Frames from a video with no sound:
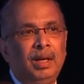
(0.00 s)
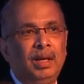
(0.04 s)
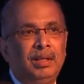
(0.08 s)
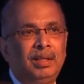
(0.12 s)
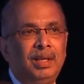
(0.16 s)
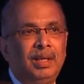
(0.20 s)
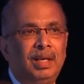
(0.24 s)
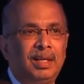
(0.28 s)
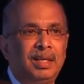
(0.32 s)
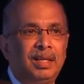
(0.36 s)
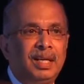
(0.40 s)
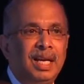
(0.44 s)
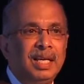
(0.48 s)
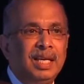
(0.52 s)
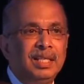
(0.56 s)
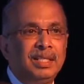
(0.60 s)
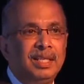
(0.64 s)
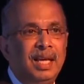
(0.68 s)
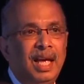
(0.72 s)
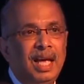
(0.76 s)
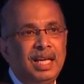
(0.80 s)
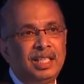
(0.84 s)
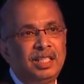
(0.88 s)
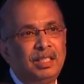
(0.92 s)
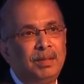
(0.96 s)
The
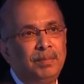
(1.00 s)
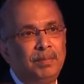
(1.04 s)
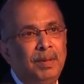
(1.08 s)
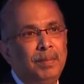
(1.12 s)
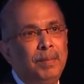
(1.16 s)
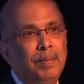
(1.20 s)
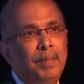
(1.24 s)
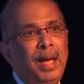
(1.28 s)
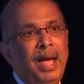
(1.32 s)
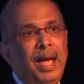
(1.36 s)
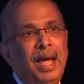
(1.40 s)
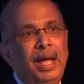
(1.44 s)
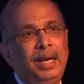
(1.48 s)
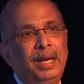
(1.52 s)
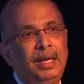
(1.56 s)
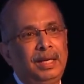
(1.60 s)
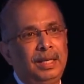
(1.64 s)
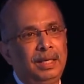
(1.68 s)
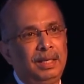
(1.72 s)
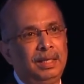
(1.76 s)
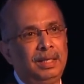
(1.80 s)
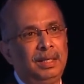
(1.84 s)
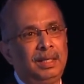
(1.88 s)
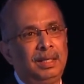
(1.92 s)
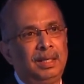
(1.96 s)
rest has to be met
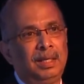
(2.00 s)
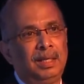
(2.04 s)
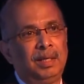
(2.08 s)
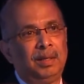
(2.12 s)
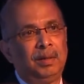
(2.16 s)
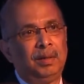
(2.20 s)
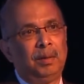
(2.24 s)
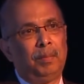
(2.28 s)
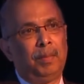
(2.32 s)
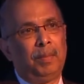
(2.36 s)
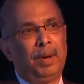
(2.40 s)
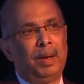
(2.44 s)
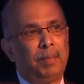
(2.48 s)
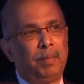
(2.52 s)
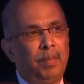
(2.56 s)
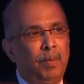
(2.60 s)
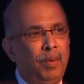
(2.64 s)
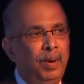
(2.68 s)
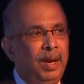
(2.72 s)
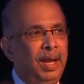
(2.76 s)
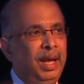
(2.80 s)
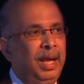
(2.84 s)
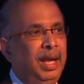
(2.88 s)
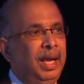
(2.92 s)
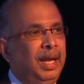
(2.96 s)
by
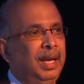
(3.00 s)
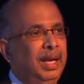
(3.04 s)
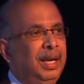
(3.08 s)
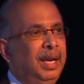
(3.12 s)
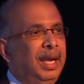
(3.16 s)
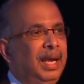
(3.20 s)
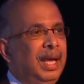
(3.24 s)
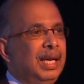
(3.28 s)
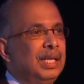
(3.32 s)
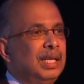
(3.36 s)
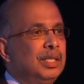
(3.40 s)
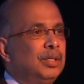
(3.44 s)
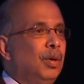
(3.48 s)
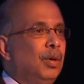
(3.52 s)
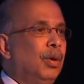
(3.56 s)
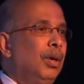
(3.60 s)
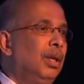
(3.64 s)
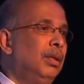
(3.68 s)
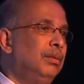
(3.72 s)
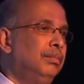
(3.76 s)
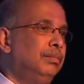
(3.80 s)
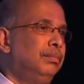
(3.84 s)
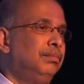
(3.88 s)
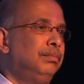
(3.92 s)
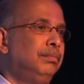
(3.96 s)
putting in gas oil.
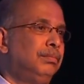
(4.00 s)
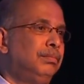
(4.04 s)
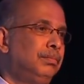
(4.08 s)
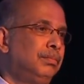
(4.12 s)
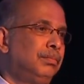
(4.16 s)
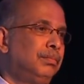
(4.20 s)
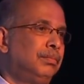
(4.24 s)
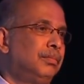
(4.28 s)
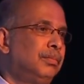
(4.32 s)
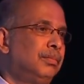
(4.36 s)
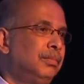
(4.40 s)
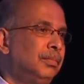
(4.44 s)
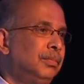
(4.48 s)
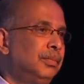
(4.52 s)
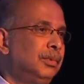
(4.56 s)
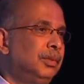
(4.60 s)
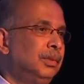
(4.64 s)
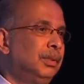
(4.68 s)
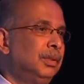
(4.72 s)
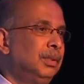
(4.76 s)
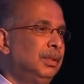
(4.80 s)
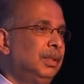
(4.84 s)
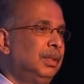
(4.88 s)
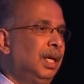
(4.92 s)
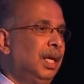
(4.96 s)

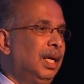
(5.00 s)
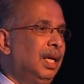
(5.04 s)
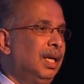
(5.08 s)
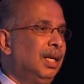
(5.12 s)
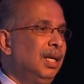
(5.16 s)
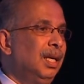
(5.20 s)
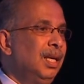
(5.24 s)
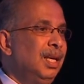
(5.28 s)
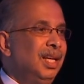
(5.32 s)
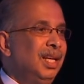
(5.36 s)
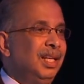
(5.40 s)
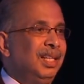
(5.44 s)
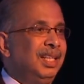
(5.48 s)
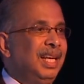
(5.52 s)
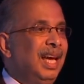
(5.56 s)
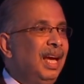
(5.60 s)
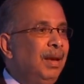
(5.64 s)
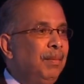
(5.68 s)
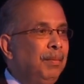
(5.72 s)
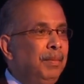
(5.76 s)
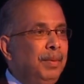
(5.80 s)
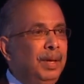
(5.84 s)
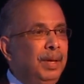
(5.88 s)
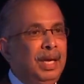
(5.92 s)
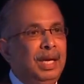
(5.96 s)
Okay.
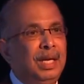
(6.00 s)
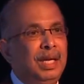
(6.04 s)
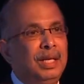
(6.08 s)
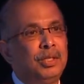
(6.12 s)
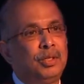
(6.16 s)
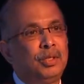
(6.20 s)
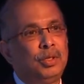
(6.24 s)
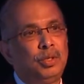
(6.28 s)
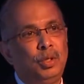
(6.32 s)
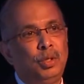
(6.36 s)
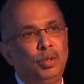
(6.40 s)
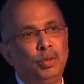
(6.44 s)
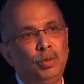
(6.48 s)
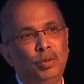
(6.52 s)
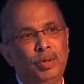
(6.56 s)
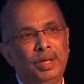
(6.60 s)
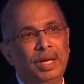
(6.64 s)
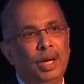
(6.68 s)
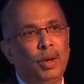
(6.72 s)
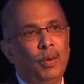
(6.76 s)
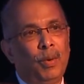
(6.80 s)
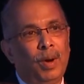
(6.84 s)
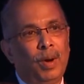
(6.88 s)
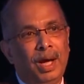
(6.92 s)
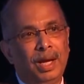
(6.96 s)
That means you
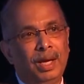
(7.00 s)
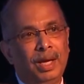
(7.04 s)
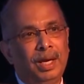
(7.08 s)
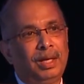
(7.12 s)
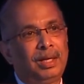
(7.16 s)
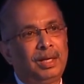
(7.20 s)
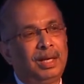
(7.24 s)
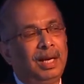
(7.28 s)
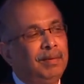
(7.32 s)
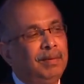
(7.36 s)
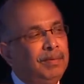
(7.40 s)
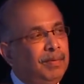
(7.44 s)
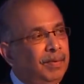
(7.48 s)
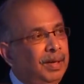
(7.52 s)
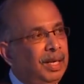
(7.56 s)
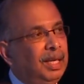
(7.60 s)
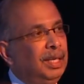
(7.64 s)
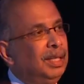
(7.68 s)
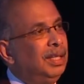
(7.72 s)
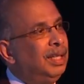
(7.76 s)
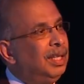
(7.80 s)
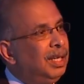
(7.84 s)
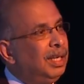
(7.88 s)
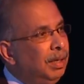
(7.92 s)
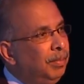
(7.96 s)
require roughly
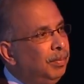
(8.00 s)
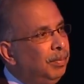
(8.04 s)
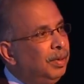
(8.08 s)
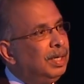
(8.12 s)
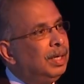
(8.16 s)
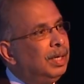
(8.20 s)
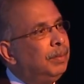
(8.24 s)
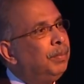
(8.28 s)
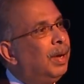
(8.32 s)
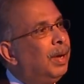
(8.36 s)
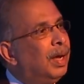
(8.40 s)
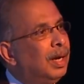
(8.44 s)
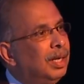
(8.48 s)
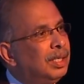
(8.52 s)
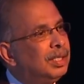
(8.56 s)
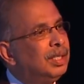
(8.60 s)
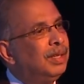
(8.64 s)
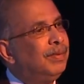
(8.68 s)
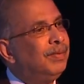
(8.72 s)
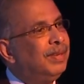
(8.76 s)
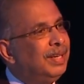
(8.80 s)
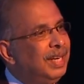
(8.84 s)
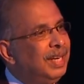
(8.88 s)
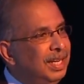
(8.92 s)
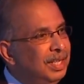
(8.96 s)
3 million barrels
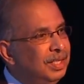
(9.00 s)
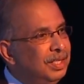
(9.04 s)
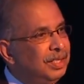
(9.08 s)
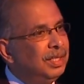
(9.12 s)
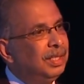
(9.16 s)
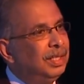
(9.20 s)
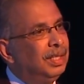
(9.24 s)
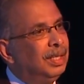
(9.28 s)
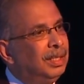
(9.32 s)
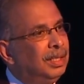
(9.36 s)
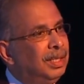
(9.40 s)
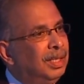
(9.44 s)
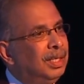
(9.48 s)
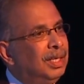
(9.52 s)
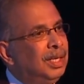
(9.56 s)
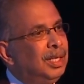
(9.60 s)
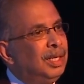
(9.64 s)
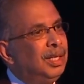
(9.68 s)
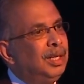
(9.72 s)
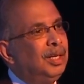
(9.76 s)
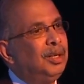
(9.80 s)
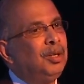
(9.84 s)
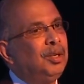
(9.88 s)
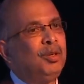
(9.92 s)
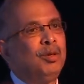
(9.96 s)
of diesel
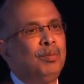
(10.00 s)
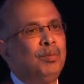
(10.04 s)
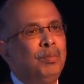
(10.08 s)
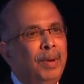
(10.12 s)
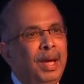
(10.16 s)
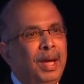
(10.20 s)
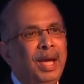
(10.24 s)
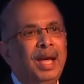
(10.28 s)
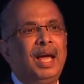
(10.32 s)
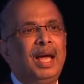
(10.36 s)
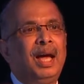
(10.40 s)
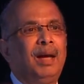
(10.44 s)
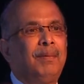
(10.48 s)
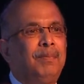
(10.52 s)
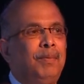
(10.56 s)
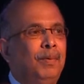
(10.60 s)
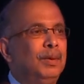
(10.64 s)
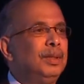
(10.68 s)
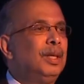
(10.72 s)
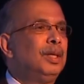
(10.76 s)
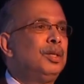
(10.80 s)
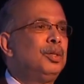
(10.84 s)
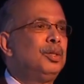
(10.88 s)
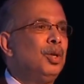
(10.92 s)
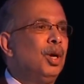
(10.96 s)
to make up
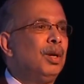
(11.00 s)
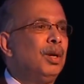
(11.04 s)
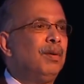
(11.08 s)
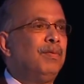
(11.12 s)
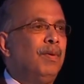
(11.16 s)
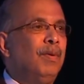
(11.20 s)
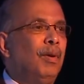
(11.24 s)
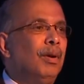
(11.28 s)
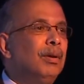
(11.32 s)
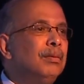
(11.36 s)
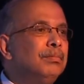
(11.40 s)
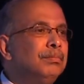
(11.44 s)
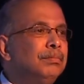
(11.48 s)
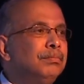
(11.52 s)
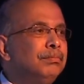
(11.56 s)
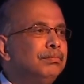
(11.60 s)
for that shortfall.